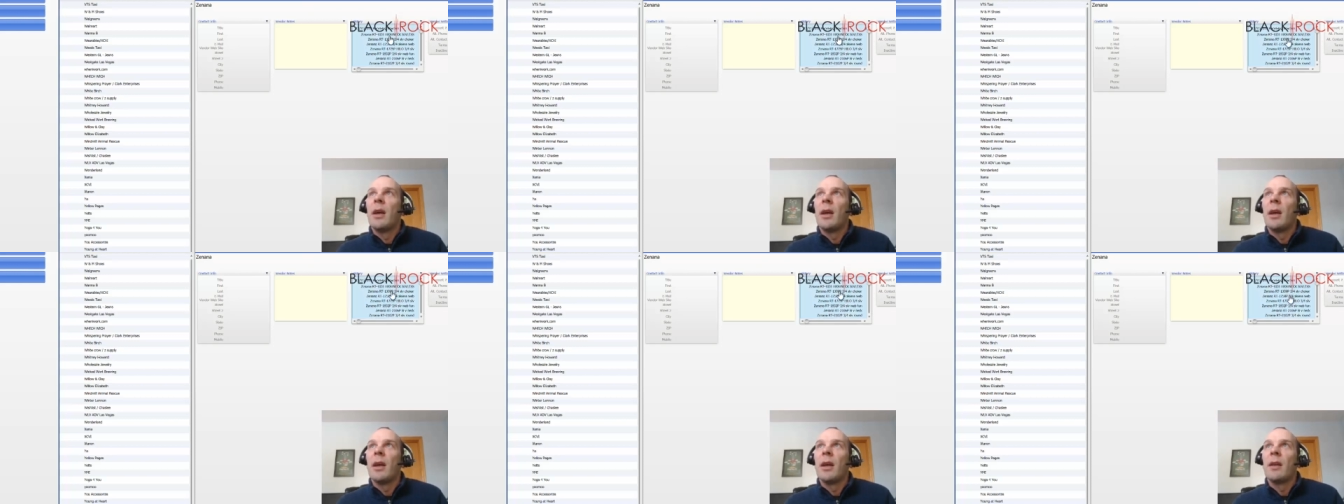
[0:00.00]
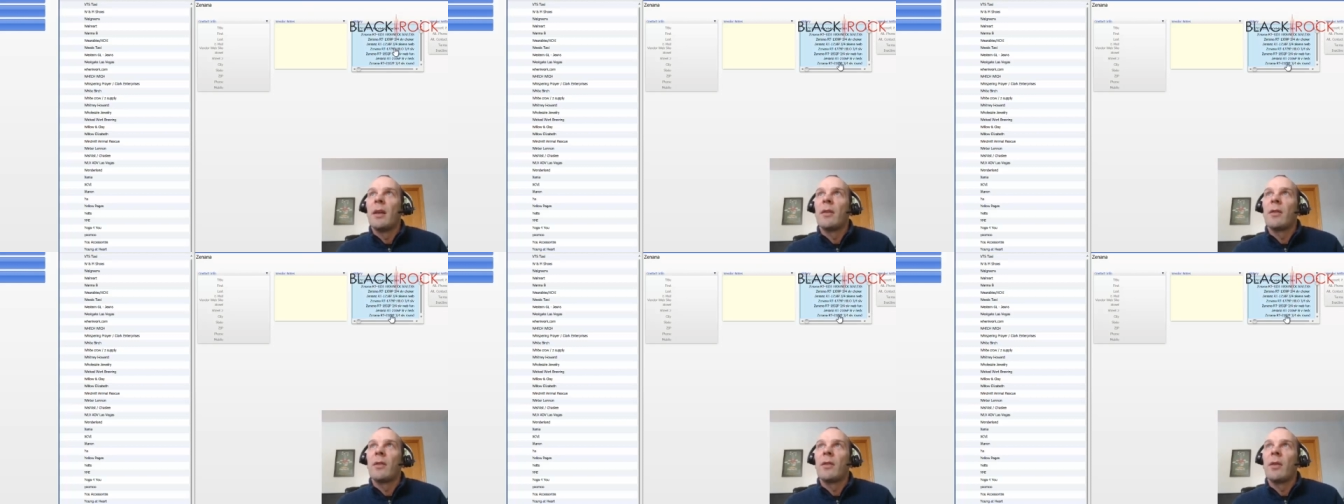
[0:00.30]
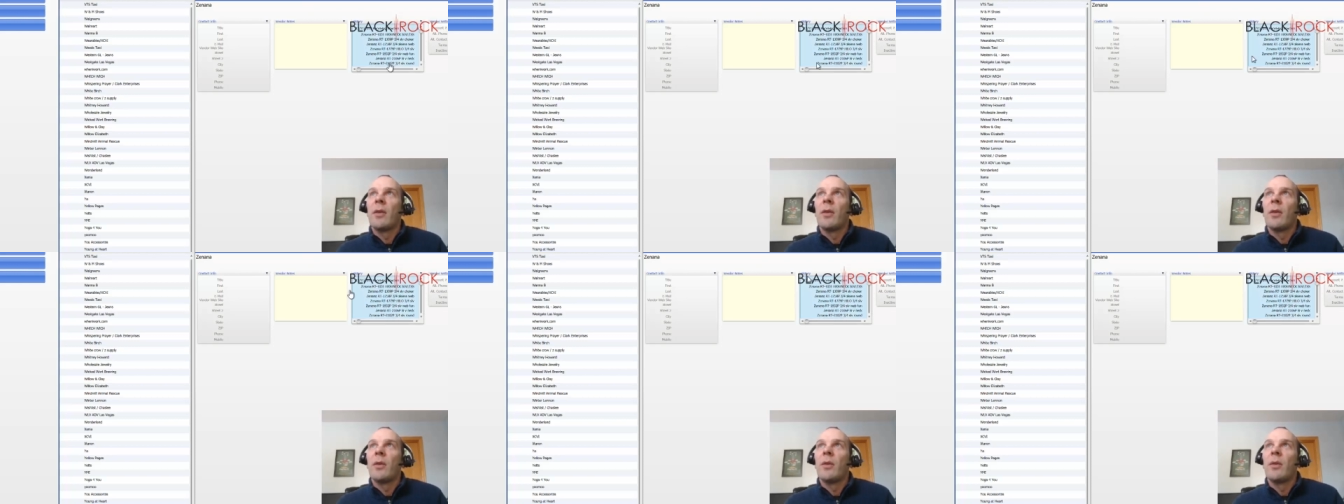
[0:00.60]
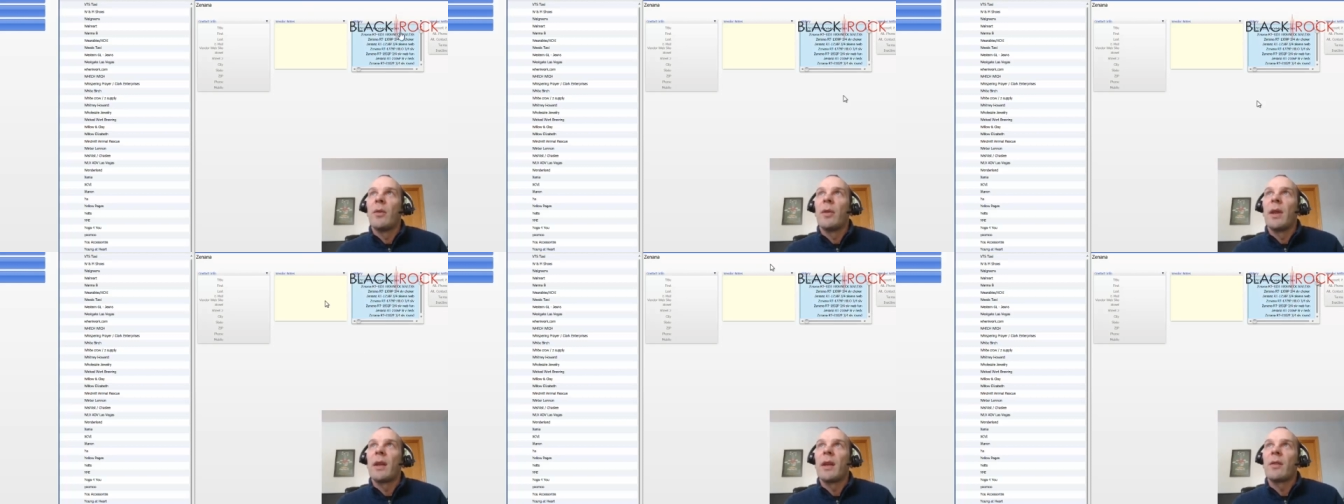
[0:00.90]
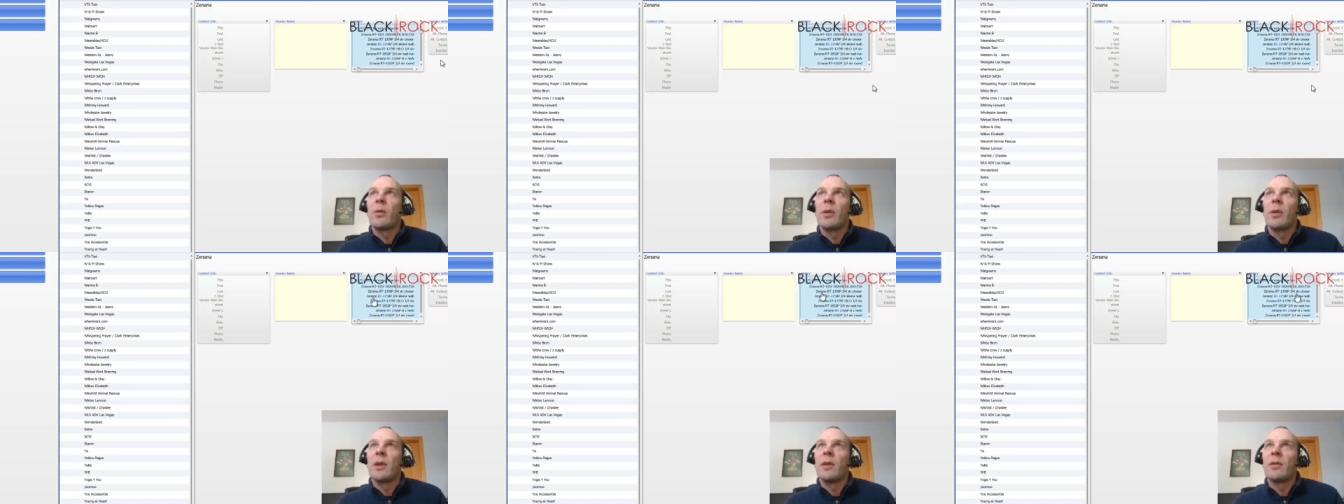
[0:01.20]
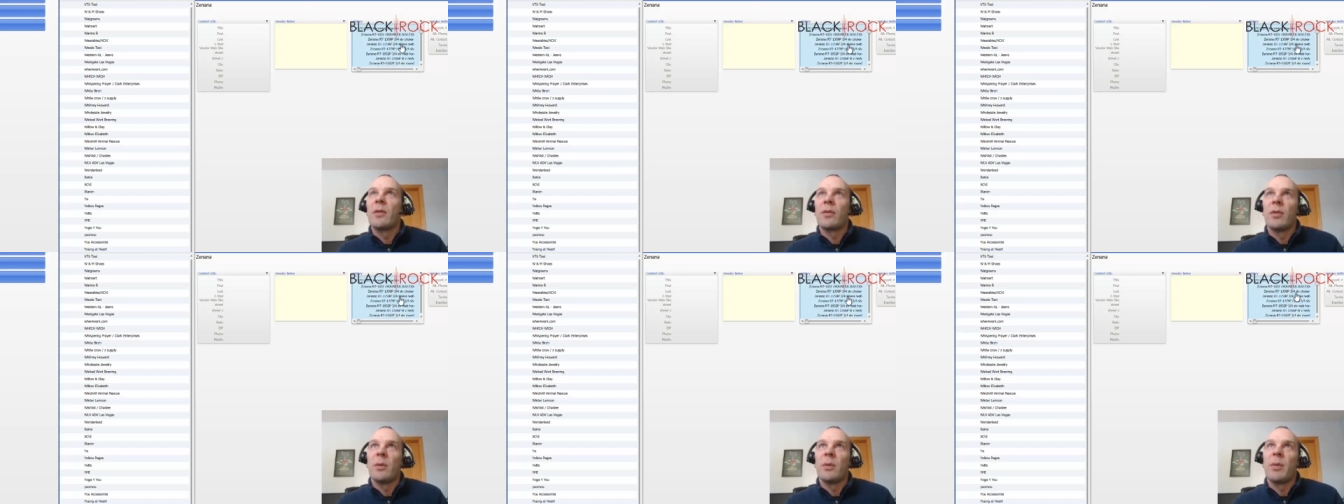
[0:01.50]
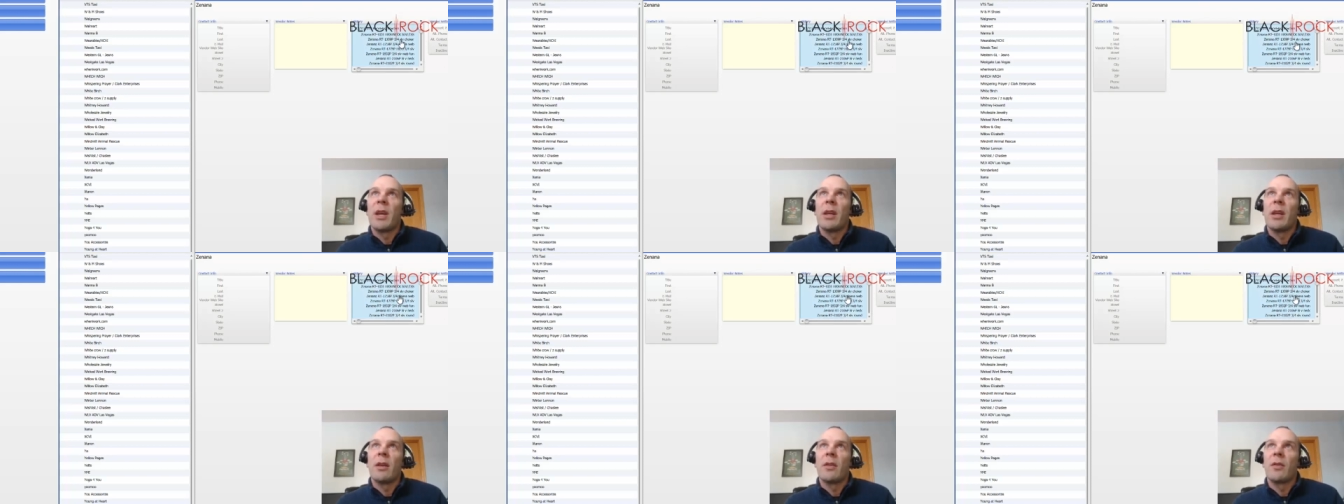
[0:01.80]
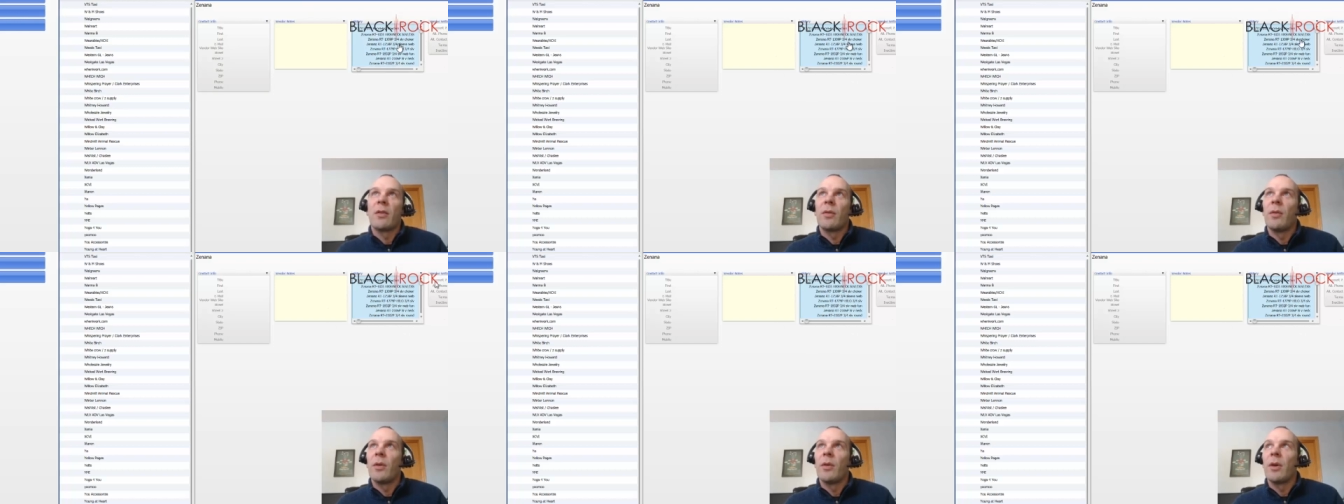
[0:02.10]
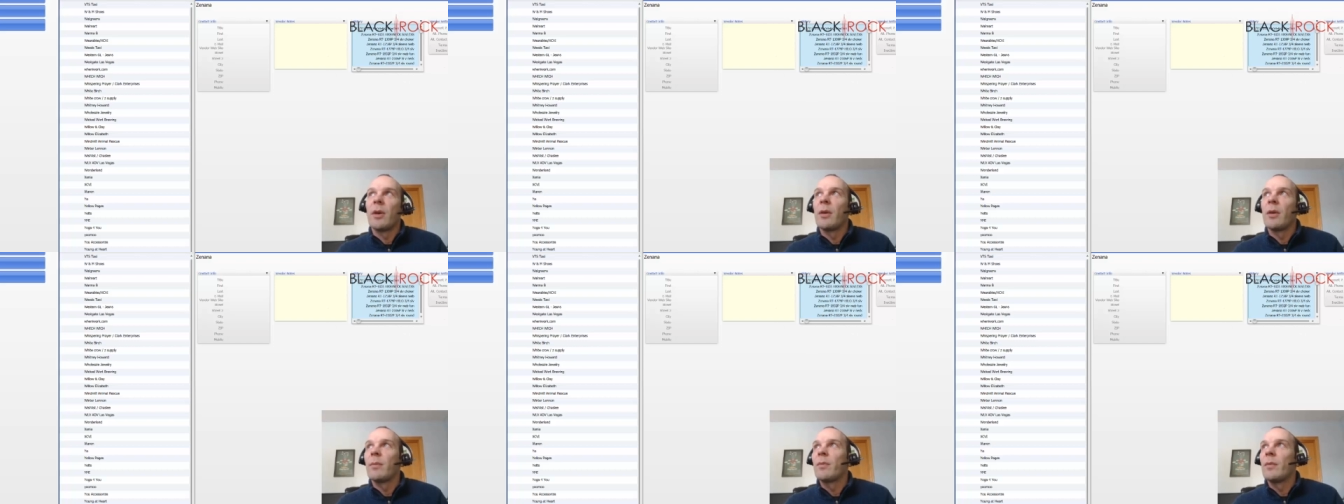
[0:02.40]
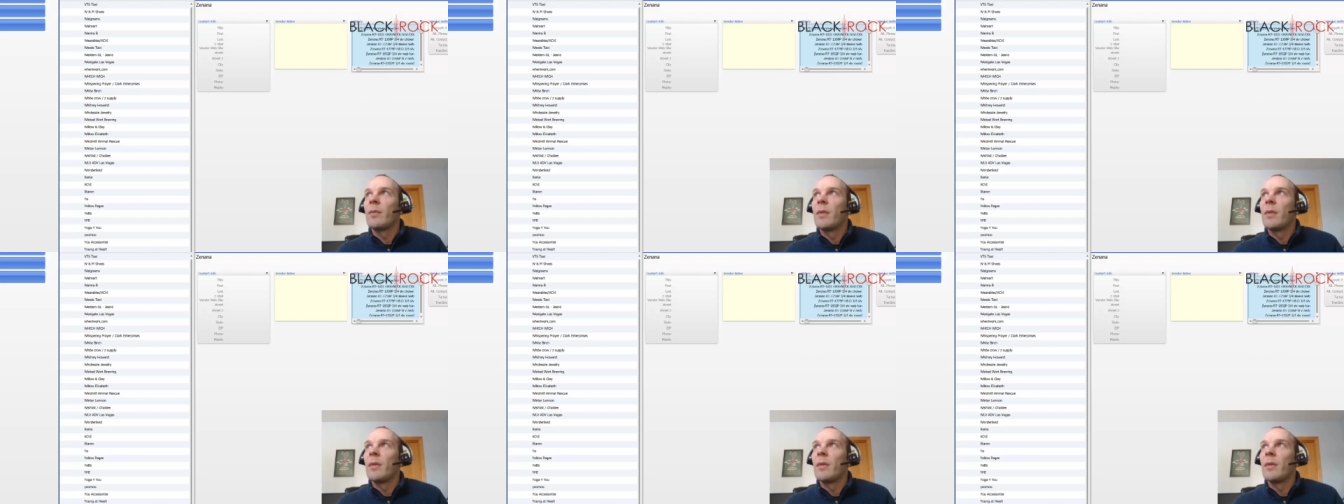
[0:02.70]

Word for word: And so that's what the history pane is for.